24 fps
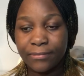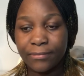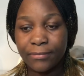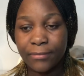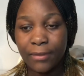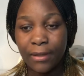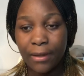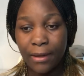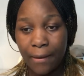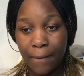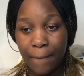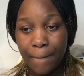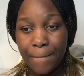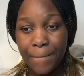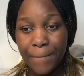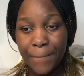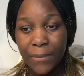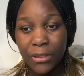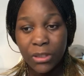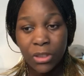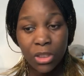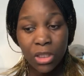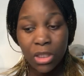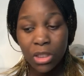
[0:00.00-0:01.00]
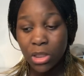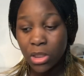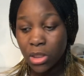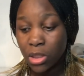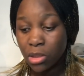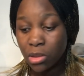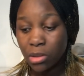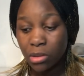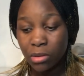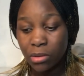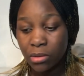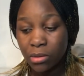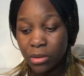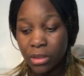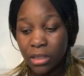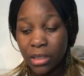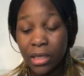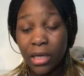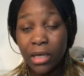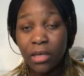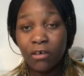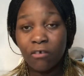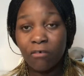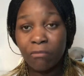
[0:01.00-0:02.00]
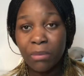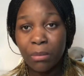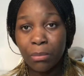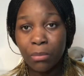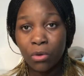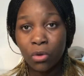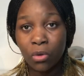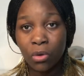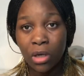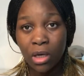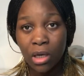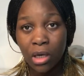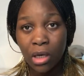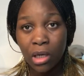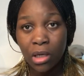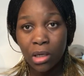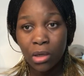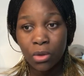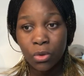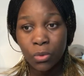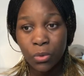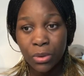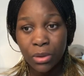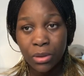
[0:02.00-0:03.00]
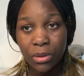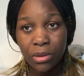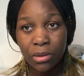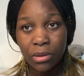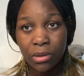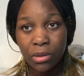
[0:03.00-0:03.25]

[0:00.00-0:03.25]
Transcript: Yeah? Change the kind of people you hang around with.